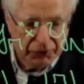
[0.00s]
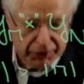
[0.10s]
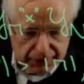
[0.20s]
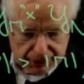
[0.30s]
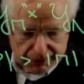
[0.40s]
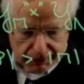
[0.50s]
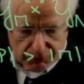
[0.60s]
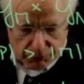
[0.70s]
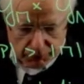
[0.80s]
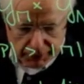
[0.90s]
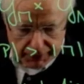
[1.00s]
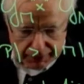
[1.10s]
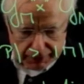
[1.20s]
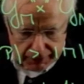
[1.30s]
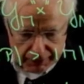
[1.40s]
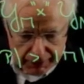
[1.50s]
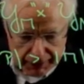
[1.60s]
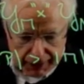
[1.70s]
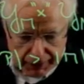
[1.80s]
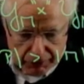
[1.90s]
string is you take an
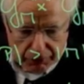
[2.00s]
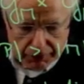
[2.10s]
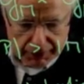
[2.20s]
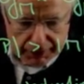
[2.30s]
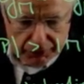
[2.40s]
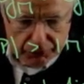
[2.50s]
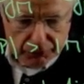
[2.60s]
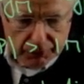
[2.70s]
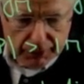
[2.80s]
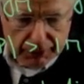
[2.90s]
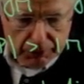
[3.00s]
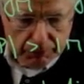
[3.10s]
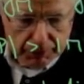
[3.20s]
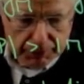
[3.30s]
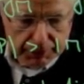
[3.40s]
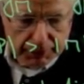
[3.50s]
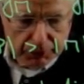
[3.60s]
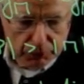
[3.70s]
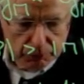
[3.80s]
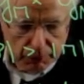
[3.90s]
n-gon x equals
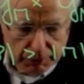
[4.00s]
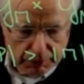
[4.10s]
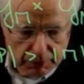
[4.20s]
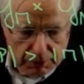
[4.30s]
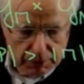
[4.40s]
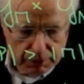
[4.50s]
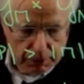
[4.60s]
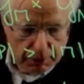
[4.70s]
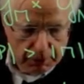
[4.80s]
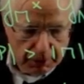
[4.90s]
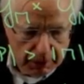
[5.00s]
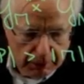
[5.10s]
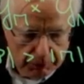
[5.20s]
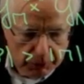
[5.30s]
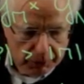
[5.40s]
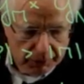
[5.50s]
x1 up to